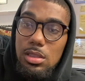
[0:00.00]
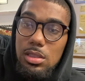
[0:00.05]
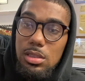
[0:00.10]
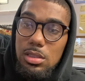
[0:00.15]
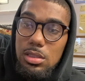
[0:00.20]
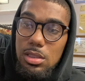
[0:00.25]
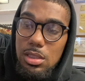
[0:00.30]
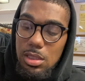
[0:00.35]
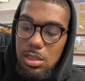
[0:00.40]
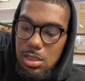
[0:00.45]

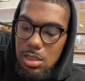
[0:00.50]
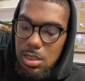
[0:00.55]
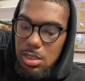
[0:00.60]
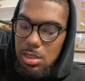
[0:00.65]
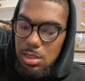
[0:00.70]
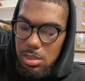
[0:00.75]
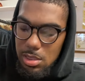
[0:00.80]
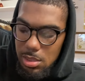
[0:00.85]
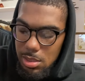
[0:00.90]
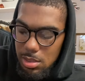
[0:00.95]
Same kind
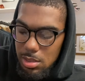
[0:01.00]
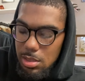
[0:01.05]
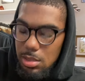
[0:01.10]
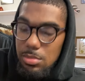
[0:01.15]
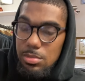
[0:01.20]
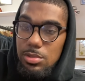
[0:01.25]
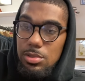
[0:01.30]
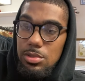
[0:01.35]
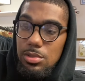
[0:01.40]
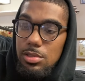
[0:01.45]
of like
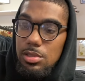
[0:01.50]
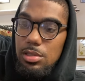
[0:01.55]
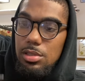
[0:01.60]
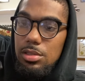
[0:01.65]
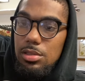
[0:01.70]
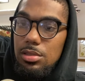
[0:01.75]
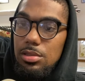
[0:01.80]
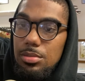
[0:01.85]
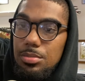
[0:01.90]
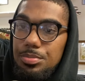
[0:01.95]
tips on these.